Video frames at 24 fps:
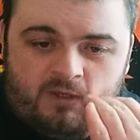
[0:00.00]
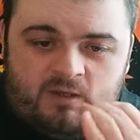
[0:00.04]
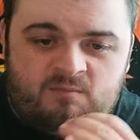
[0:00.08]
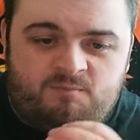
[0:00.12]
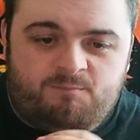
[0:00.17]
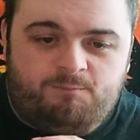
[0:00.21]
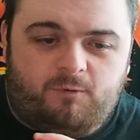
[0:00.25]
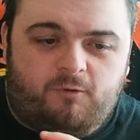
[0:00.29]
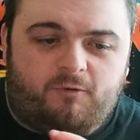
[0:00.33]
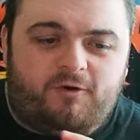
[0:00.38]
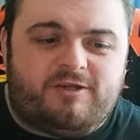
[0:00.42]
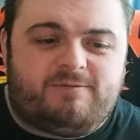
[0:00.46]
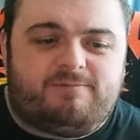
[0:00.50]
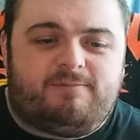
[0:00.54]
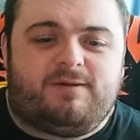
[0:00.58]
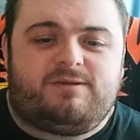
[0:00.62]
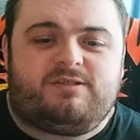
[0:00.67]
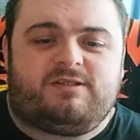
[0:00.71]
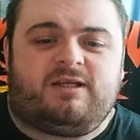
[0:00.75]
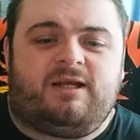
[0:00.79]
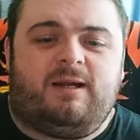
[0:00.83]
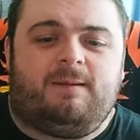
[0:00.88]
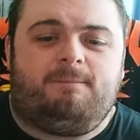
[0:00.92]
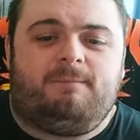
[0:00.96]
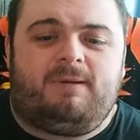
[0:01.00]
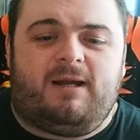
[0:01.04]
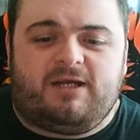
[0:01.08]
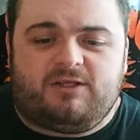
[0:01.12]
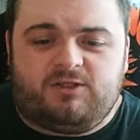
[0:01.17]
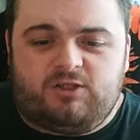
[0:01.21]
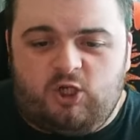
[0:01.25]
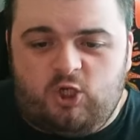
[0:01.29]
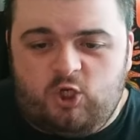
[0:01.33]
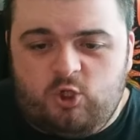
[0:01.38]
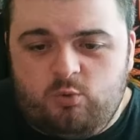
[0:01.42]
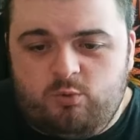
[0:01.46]
Boris mounts a
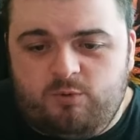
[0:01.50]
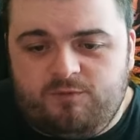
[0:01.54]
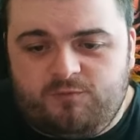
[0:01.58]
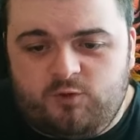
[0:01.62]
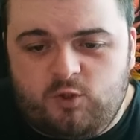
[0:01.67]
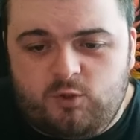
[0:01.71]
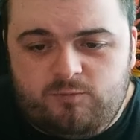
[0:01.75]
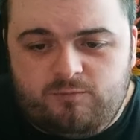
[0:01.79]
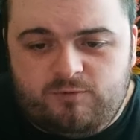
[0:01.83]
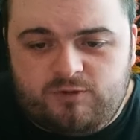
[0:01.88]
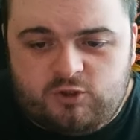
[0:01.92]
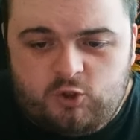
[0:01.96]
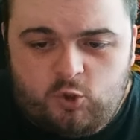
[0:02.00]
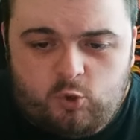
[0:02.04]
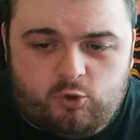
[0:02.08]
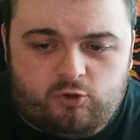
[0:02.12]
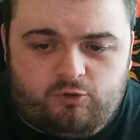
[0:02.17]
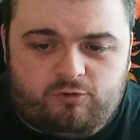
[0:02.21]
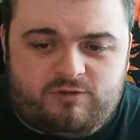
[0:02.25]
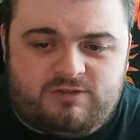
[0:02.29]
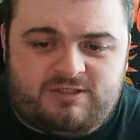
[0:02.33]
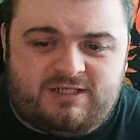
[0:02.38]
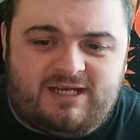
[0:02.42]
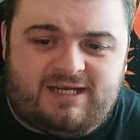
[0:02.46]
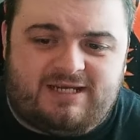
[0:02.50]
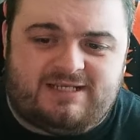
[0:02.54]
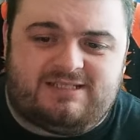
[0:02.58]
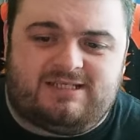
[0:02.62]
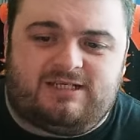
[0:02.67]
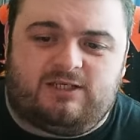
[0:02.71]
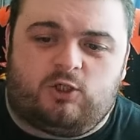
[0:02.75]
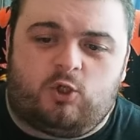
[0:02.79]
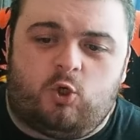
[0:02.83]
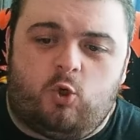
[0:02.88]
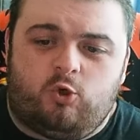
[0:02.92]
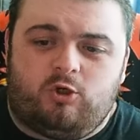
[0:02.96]
comeback though with numerous corner attacks
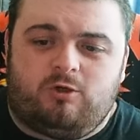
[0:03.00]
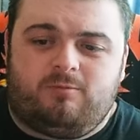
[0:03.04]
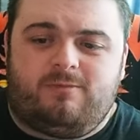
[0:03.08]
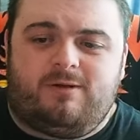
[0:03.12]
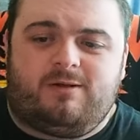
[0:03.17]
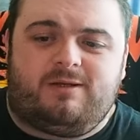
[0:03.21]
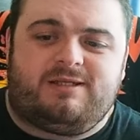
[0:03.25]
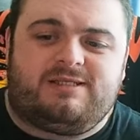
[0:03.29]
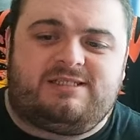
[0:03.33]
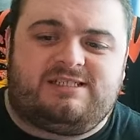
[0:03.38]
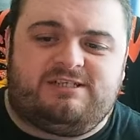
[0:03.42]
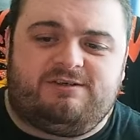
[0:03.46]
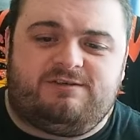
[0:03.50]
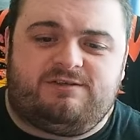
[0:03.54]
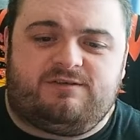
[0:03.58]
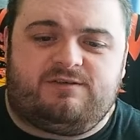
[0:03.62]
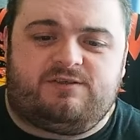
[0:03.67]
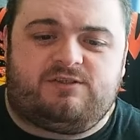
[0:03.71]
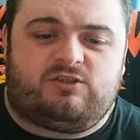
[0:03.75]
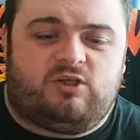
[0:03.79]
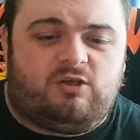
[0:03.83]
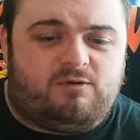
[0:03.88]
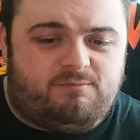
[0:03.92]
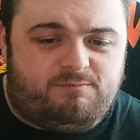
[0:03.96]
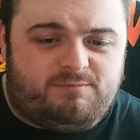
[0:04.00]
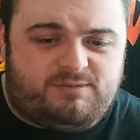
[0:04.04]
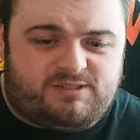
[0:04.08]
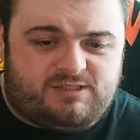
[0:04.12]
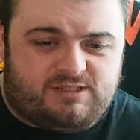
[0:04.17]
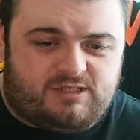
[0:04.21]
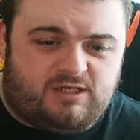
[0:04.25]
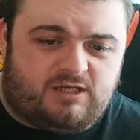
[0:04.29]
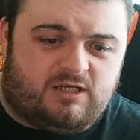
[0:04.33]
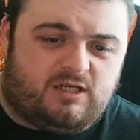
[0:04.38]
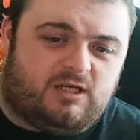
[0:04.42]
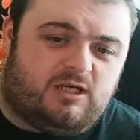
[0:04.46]
and a corner-mounted series of
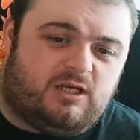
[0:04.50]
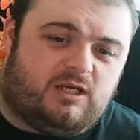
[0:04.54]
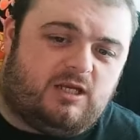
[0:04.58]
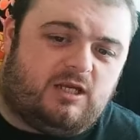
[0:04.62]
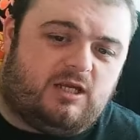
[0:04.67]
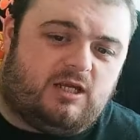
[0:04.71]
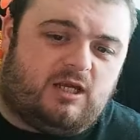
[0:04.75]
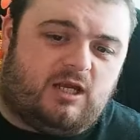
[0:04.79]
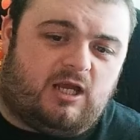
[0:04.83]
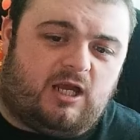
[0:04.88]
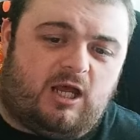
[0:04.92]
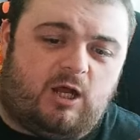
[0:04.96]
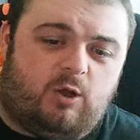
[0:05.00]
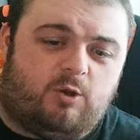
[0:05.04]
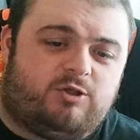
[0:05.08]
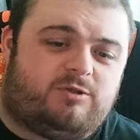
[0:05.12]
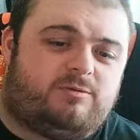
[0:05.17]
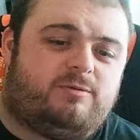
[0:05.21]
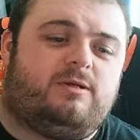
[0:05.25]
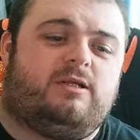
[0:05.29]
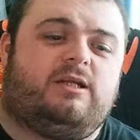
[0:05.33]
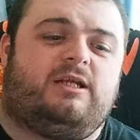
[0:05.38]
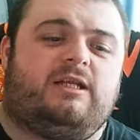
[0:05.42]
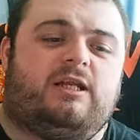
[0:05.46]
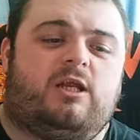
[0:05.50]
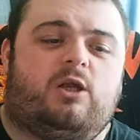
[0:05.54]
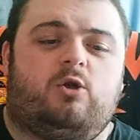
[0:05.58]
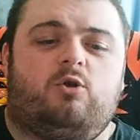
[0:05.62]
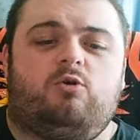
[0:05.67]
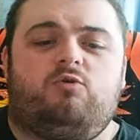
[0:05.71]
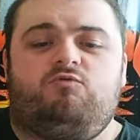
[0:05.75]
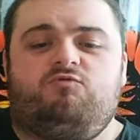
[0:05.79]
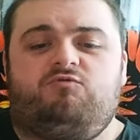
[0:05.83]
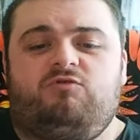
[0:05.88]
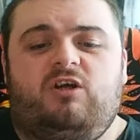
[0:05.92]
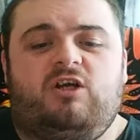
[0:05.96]
stomps. Ultimately
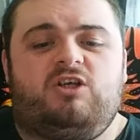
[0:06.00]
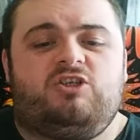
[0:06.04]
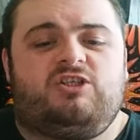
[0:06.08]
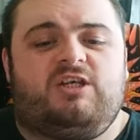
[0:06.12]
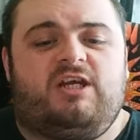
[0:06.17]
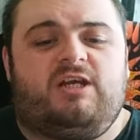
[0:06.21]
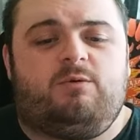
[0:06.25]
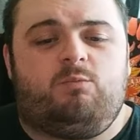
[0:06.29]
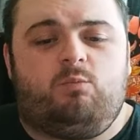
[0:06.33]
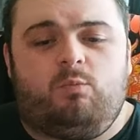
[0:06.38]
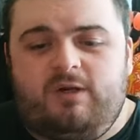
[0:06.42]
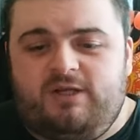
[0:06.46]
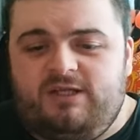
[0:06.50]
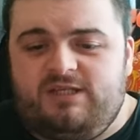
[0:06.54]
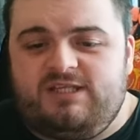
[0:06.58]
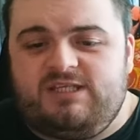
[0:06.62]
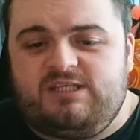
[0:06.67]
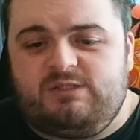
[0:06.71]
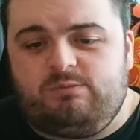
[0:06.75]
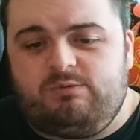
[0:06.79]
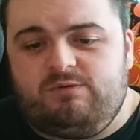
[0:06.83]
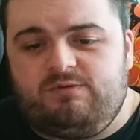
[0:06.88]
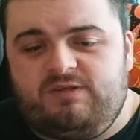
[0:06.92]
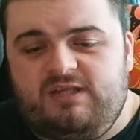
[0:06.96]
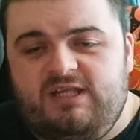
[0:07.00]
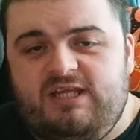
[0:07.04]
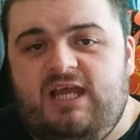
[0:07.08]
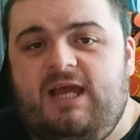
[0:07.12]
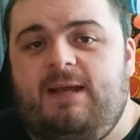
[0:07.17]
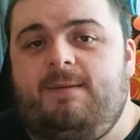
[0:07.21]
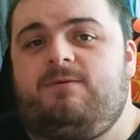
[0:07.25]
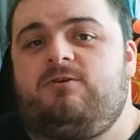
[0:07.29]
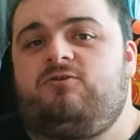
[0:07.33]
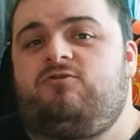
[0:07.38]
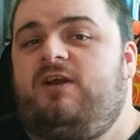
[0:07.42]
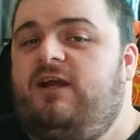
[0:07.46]
though, Rajan wins with the
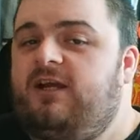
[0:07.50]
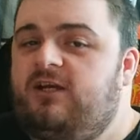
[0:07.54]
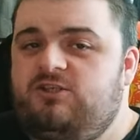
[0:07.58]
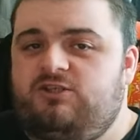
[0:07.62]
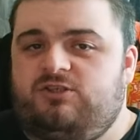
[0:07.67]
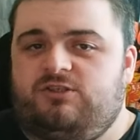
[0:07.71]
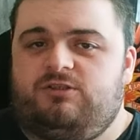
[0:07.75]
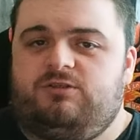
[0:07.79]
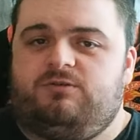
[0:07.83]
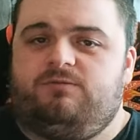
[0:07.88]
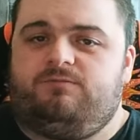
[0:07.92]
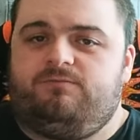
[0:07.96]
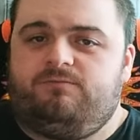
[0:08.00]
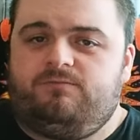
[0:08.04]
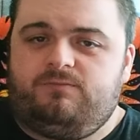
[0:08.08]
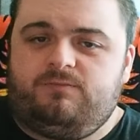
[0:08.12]
abstraction.